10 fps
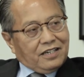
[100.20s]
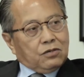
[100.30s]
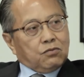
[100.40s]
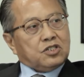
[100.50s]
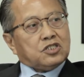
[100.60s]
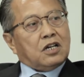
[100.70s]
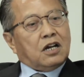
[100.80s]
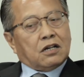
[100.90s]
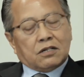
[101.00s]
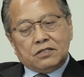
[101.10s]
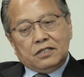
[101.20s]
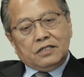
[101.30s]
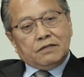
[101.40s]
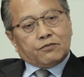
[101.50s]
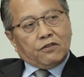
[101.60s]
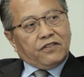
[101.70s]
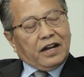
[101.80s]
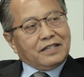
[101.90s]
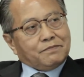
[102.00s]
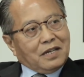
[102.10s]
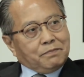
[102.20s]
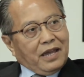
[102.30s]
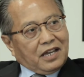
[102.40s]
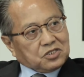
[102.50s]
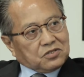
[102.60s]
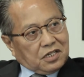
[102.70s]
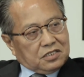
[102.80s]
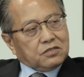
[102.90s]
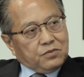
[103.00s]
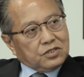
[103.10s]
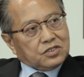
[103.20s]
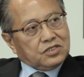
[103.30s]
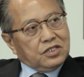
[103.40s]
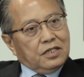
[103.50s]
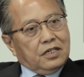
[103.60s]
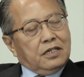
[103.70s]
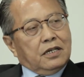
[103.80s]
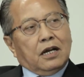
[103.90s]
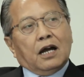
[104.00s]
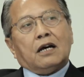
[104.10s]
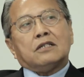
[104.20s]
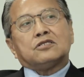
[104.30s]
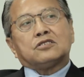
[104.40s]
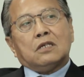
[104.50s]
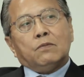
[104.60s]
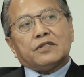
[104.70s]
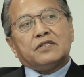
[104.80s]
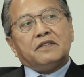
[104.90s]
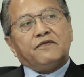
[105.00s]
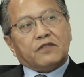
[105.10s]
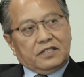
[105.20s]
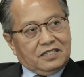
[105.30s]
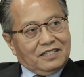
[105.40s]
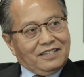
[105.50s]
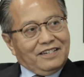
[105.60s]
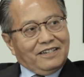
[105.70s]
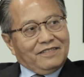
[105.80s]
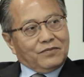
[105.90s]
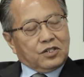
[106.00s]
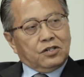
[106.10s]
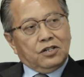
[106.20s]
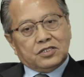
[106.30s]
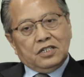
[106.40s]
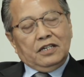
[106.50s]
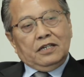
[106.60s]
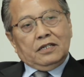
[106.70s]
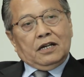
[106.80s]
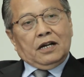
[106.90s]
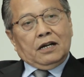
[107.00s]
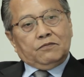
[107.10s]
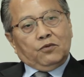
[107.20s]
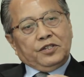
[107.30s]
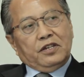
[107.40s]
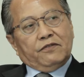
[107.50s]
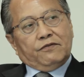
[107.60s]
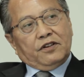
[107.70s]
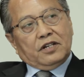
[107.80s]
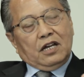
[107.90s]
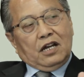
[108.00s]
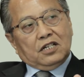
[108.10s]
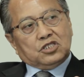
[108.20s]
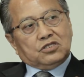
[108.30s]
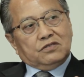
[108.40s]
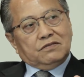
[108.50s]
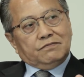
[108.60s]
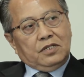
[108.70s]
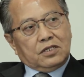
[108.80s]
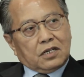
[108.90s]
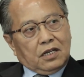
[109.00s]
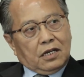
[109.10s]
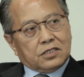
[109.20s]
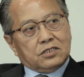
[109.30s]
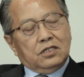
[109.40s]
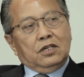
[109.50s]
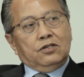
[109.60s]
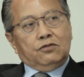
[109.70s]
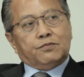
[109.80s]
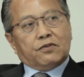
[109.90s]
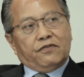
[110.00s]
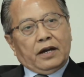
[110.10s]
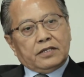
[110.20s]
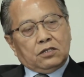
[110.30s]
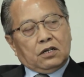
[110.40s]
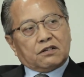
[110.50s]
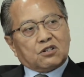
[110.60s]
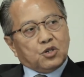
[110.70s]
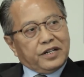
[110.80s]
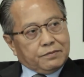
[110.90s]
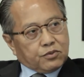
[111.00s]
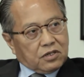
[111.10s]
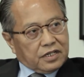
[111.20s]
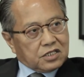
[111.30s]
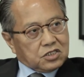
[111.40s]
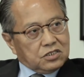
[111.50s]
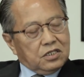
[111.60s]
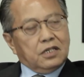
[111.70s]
which are provided by banks to customers are somewhat different. Because when you have a very large middle class, you provide a lot of credit products.